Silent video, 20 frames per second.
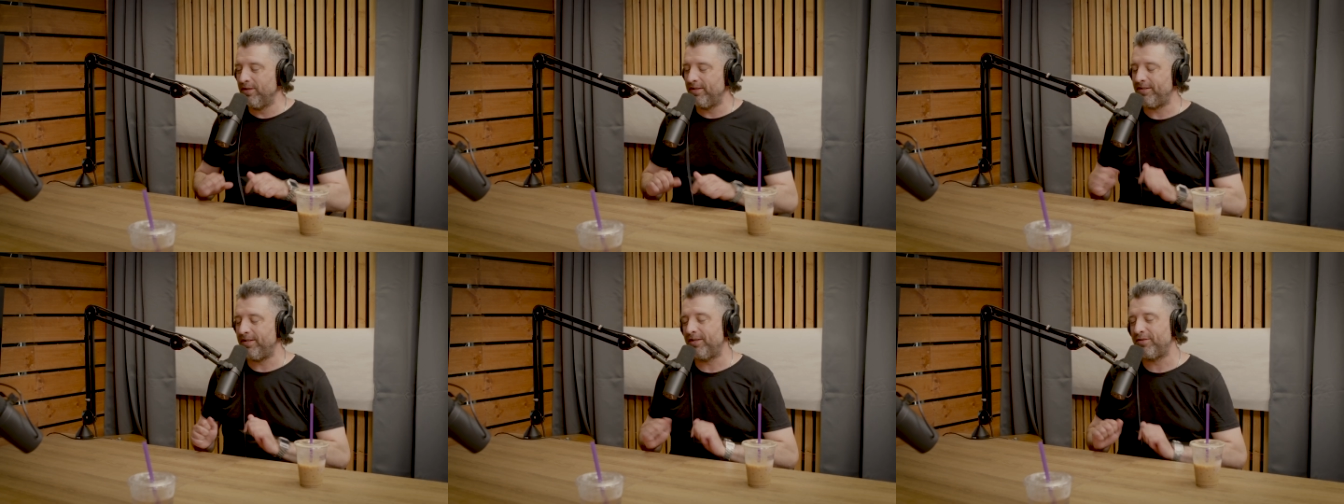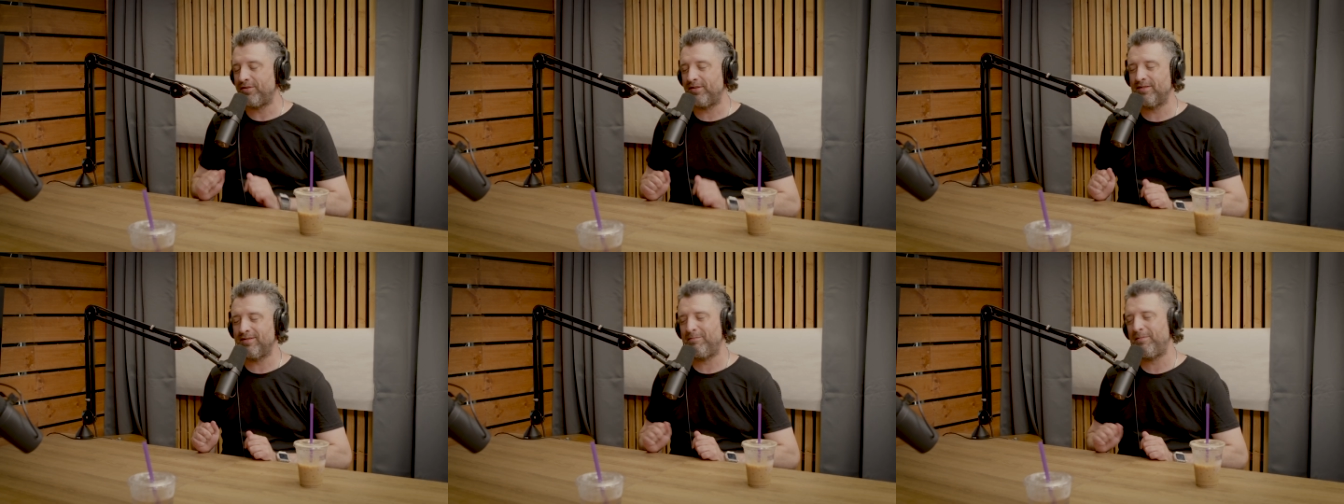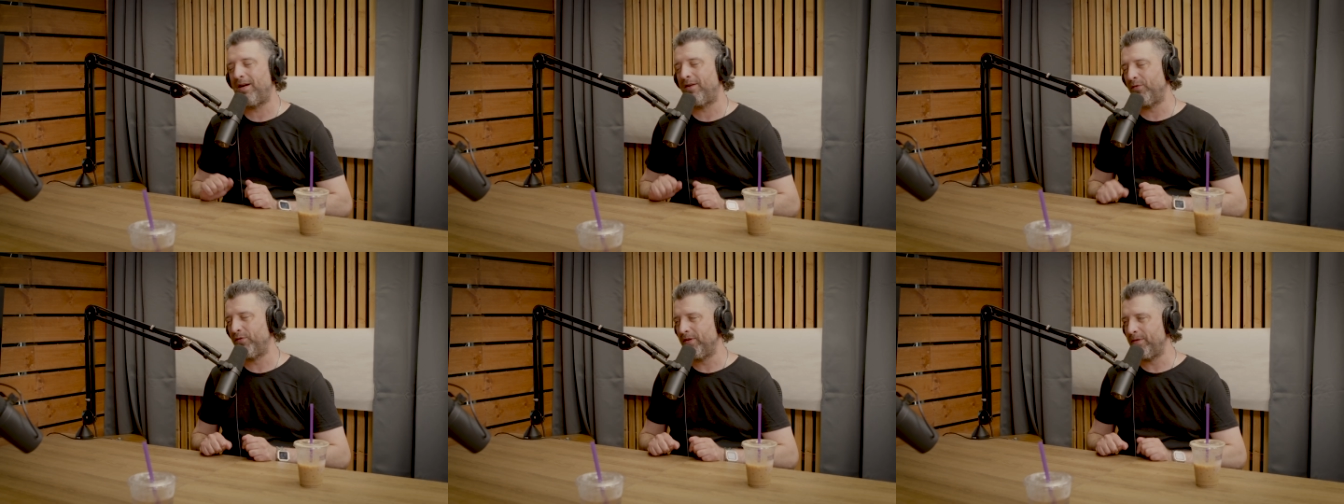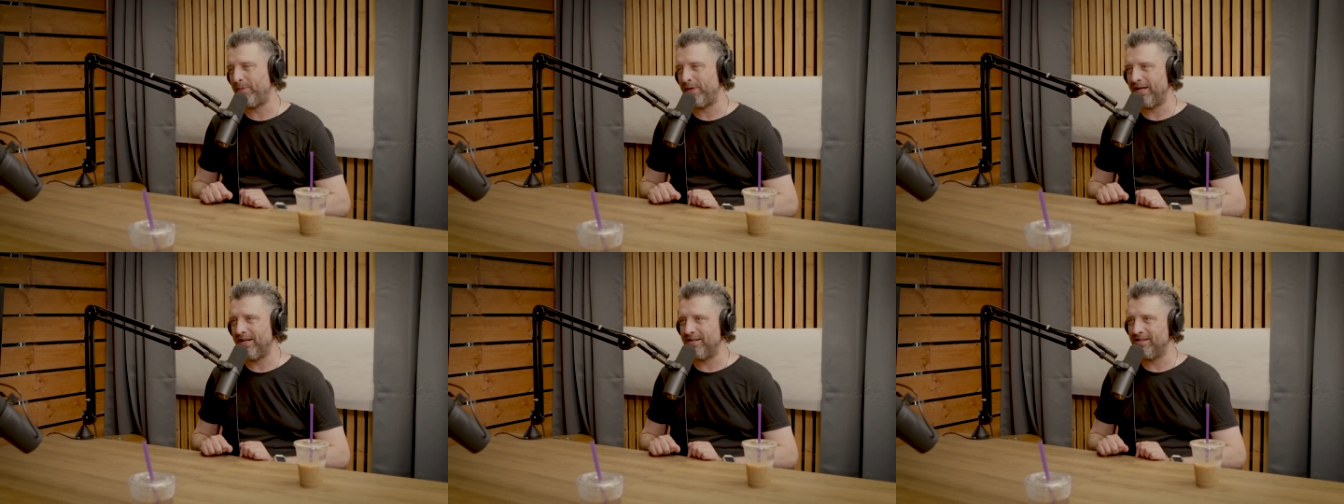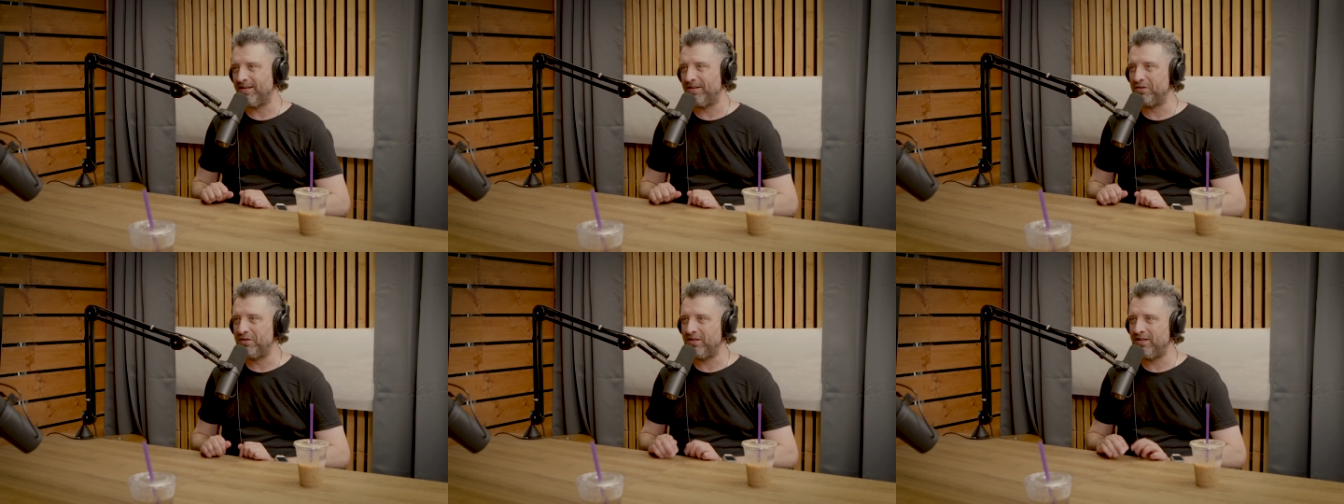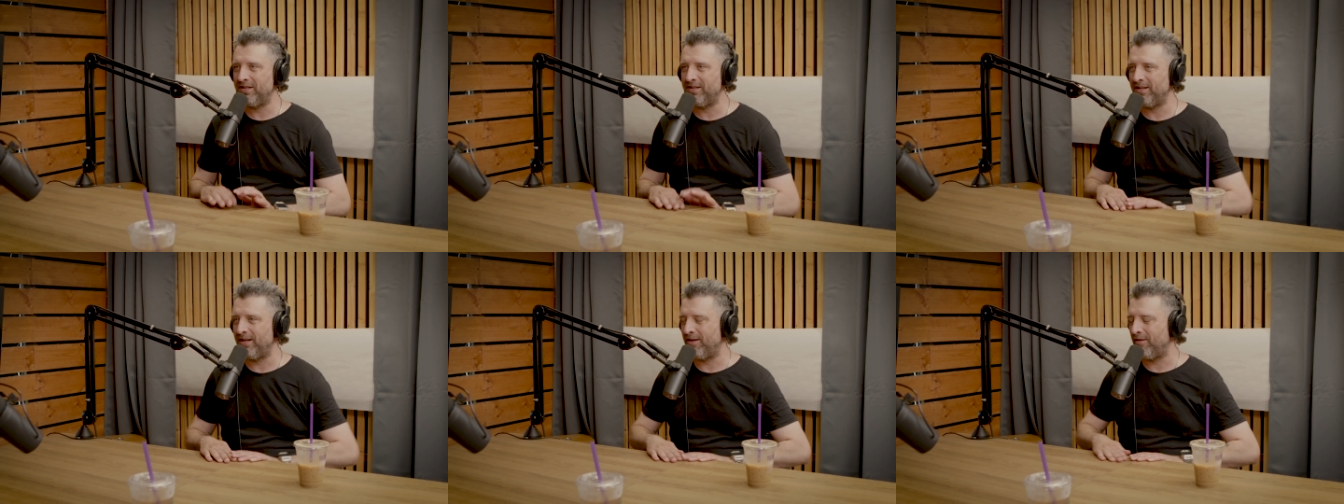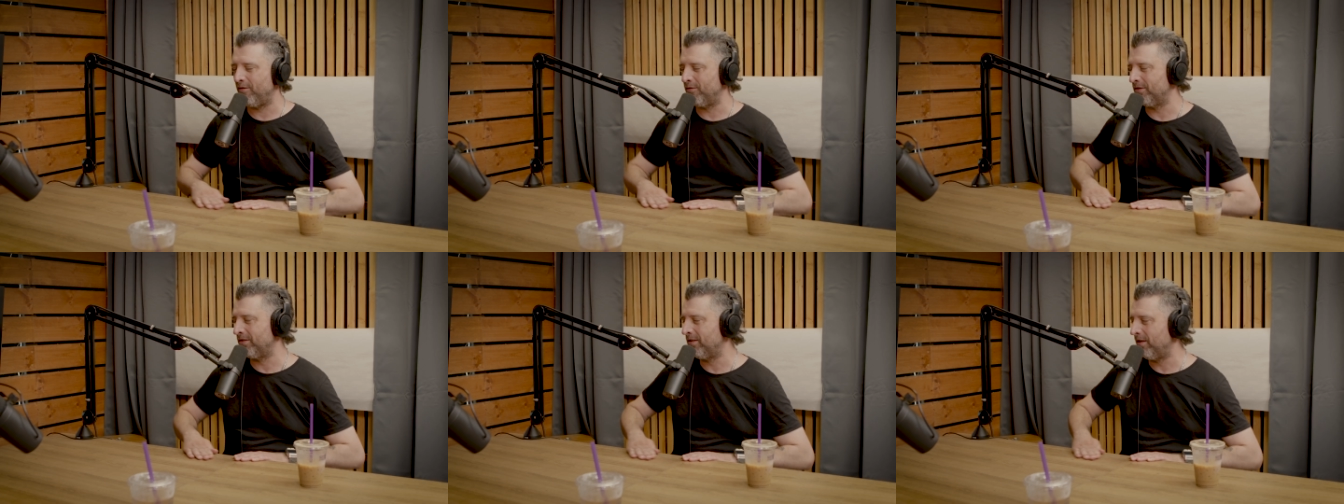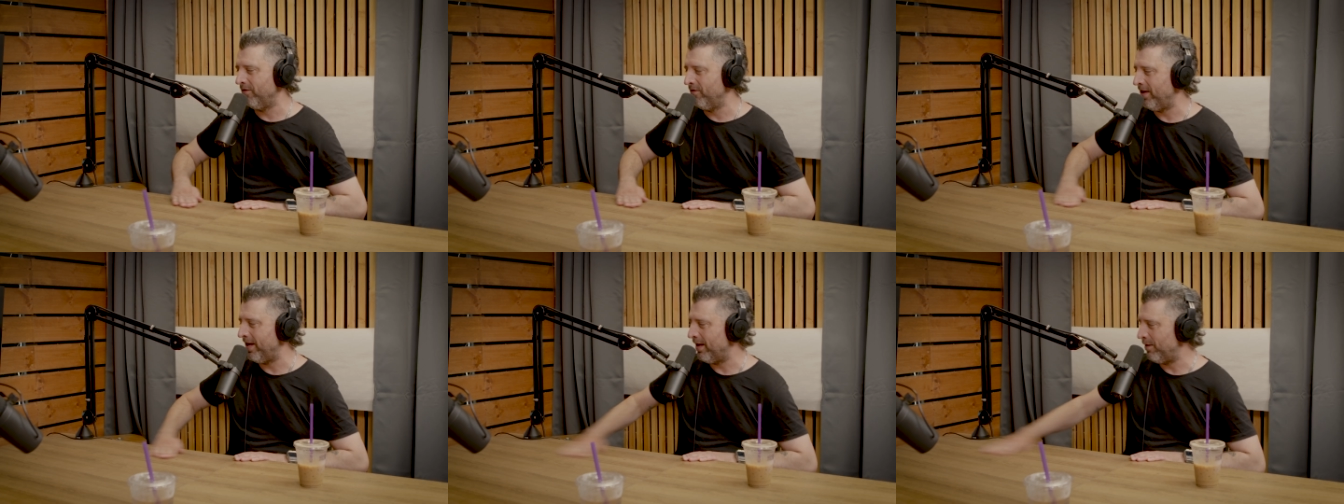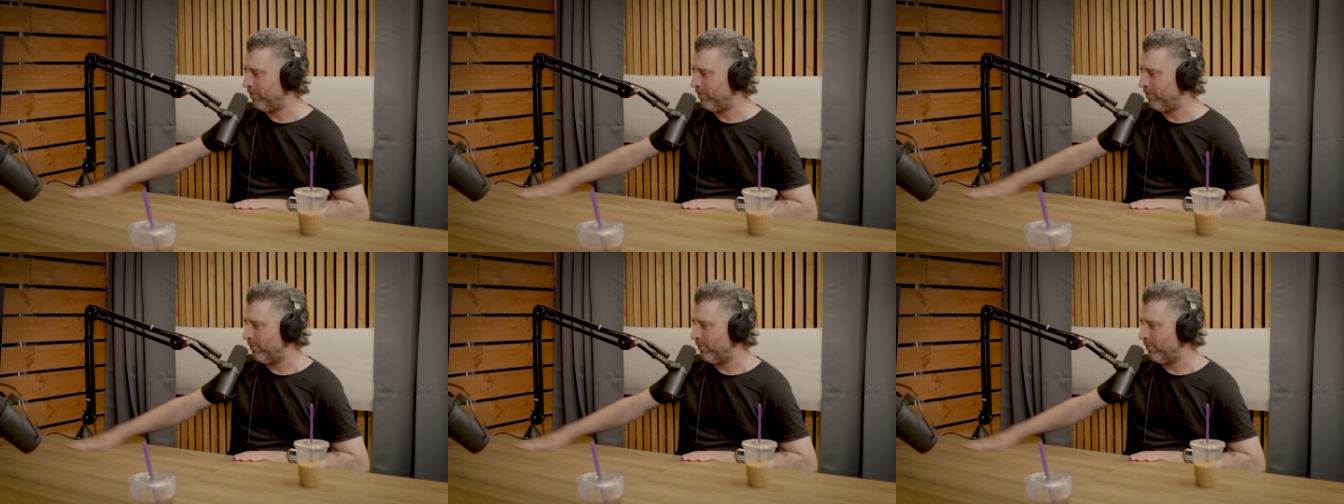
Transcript: the dishes. I'm not really paying attention. And then all of a sudden